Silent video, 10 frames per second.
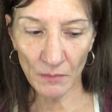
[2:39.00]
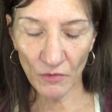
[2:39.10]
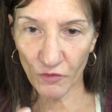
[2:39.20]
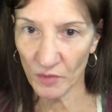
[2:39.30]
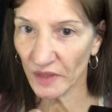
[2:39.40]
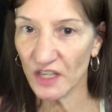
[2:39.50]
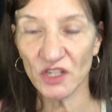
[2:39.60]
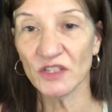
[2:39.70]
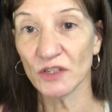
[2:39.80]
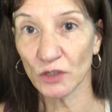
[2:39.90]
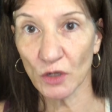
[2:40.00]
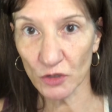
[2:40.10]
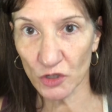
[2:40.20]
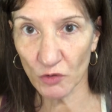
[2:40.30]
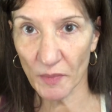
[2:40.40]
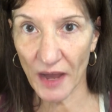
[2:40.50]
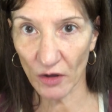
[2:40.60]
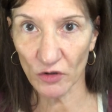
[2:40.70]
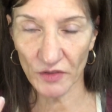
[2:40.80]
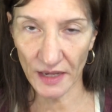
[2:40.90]
formulations that are closer to a
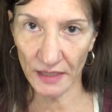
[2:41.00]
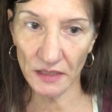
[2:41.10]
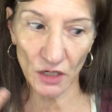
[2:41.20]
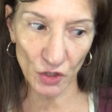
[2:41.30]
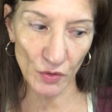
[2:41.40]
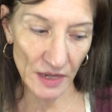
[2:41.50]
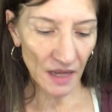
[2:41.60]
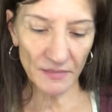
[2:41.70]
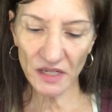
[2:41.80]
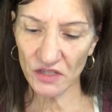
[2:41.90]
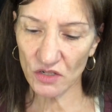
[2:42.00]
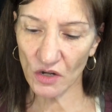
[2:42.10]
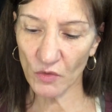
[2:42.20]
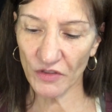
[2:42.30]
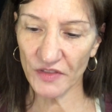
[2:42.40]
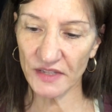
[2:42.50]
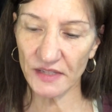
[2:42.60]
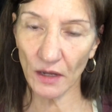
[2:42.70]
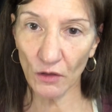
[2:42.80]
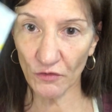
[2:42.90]
powder than a cream. I'm gonna start with this
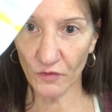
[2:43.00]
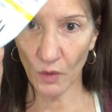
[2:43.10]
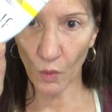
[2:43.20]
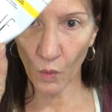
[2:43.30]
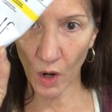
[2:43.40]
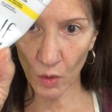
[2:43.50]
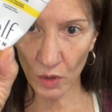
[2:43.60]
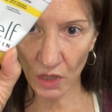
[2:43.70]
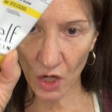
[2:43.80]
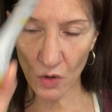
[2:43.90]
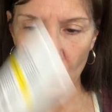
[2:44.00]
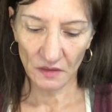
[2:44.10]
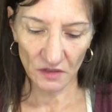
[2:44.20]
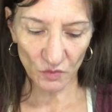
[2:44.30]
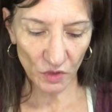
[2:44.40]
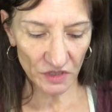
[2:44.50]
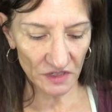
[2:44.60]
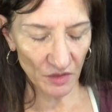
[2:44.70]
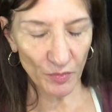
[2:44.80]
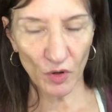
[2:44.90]
e.l.f. Wow Glow. This works as
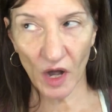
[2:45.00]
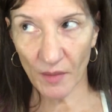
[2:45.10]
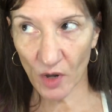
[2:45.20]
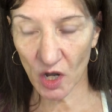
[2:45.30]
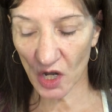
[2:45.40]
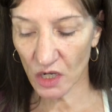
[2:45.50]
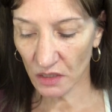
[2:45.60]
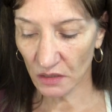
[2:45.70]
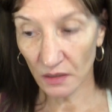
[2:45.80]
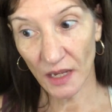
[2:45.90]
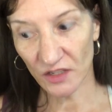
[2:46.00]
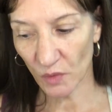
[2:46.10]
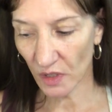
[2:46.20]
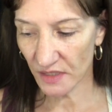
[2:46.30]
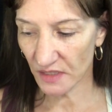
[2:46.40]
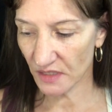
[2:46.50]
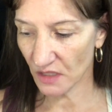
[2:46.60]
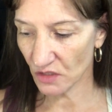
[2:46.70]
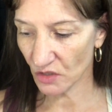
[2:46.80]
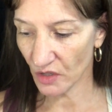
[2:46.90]
a primer as well as a
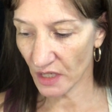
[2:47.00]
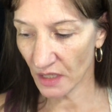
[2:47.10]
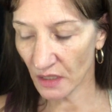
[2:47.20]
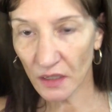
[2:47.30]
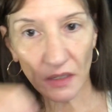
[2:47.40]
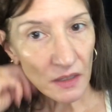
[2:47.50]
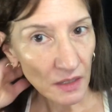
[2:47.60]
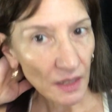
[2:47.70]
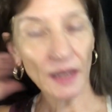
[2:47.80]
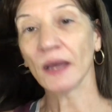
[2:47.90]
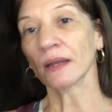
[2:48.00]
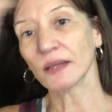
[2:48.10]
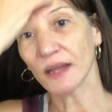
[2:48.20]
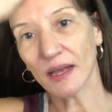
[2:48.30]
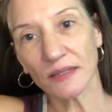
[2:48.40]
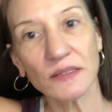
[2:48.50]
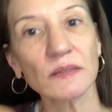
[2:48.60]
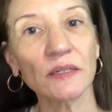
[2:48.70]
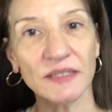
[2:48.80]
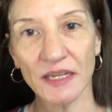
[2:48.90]
sunscreen, and it has
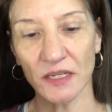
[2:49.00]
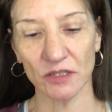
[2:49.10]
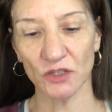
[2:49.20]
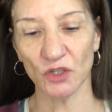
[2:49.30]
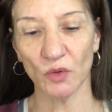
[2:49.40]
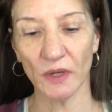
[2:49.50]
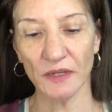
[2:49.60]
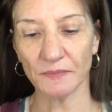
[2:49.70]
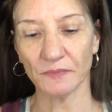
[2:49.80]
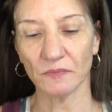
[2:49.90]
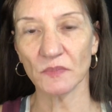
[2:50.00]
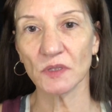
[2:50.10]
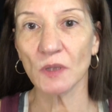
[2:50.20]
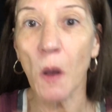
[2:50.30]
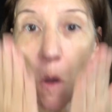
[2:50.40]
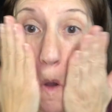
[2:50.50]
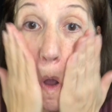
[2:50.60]
a tint to it, so